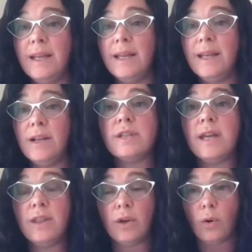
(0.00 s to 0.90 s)

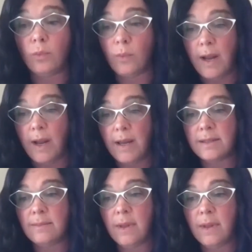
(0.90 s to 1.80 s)
leaders in their own
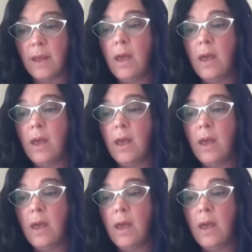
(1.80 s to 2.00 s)
rights.